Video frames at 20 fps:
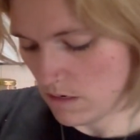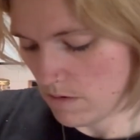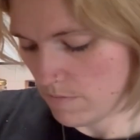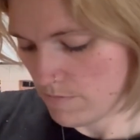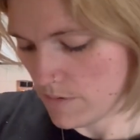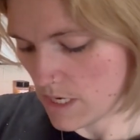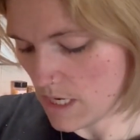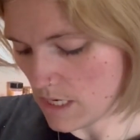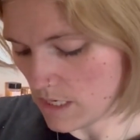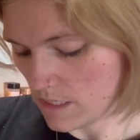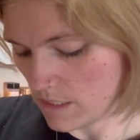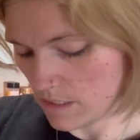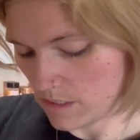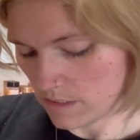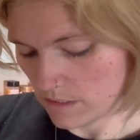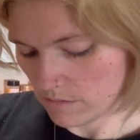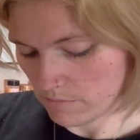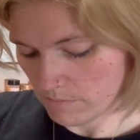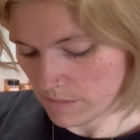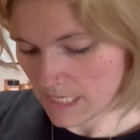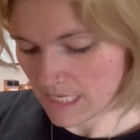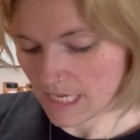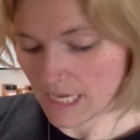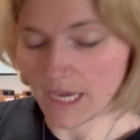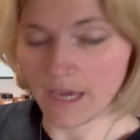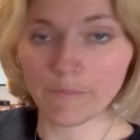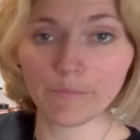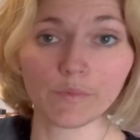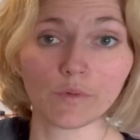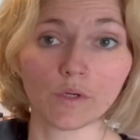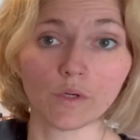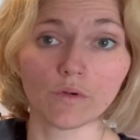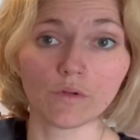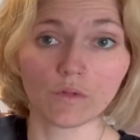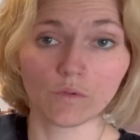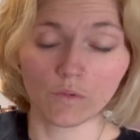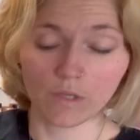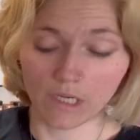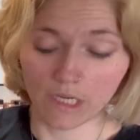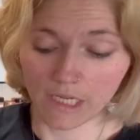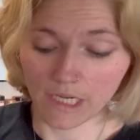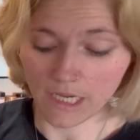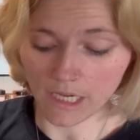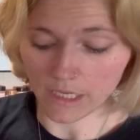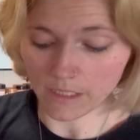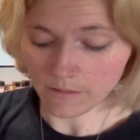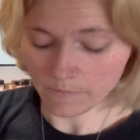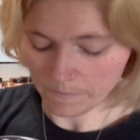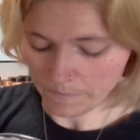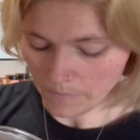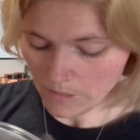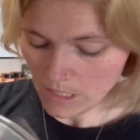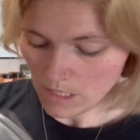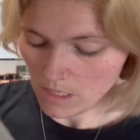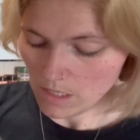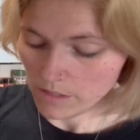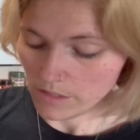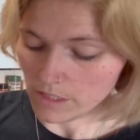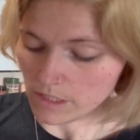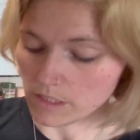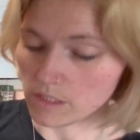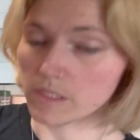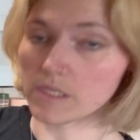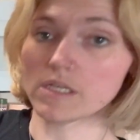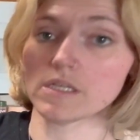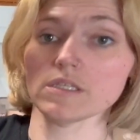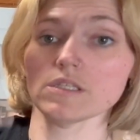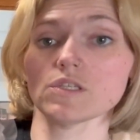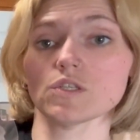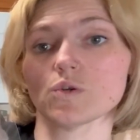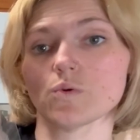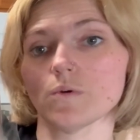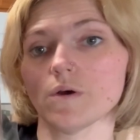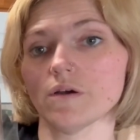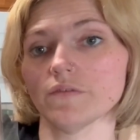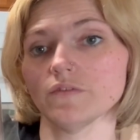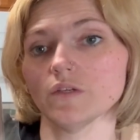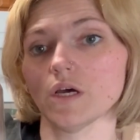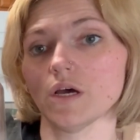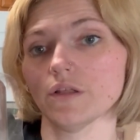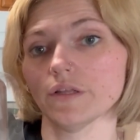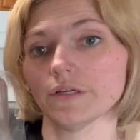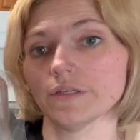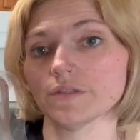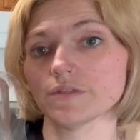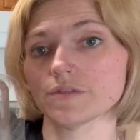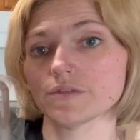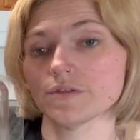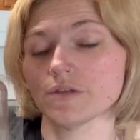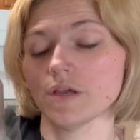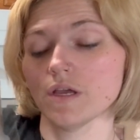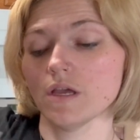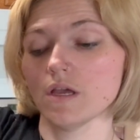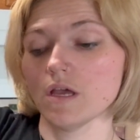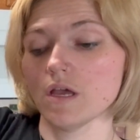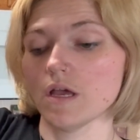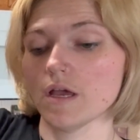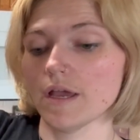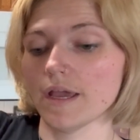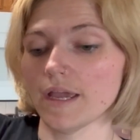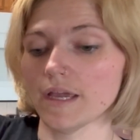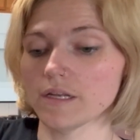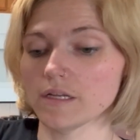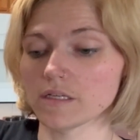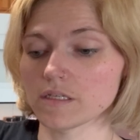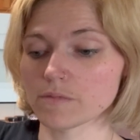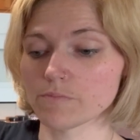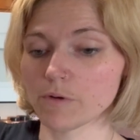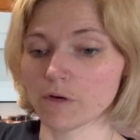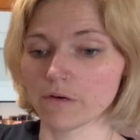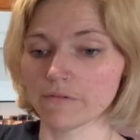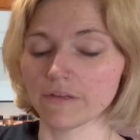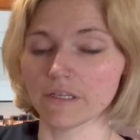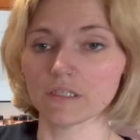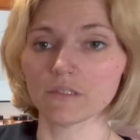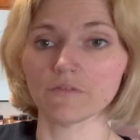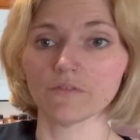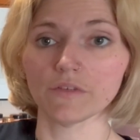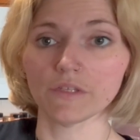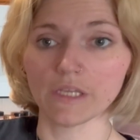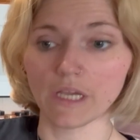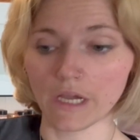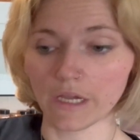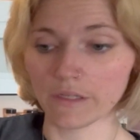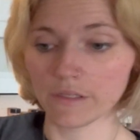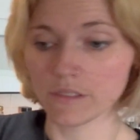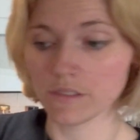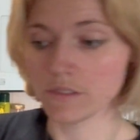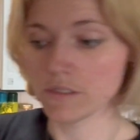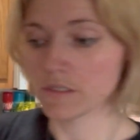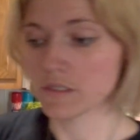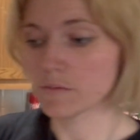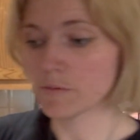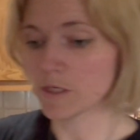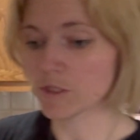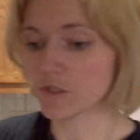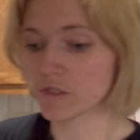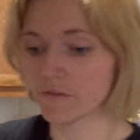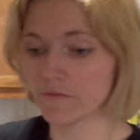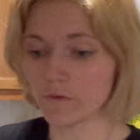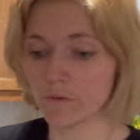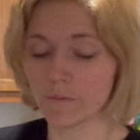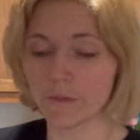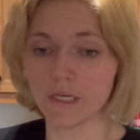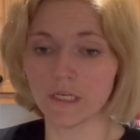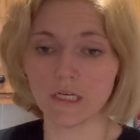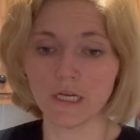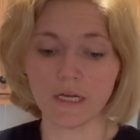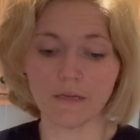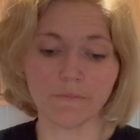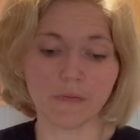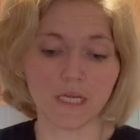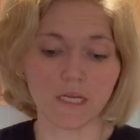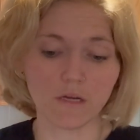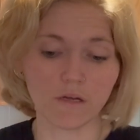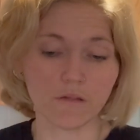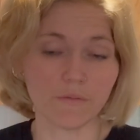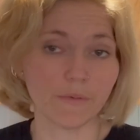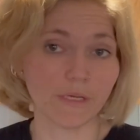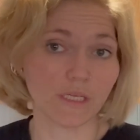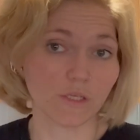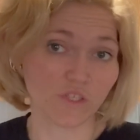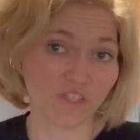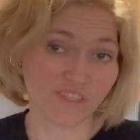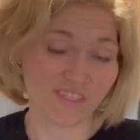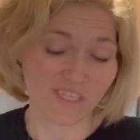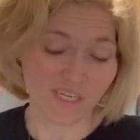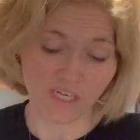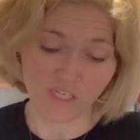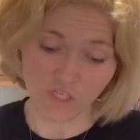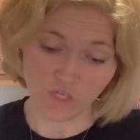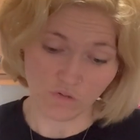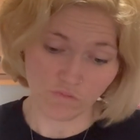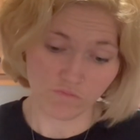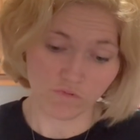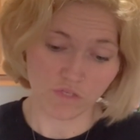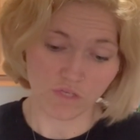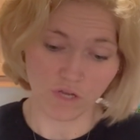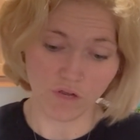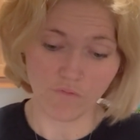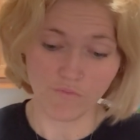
because my cat broke the one I had. This is $12 and it is perfect for the island, especially for when I make all the baked goods that I do. So,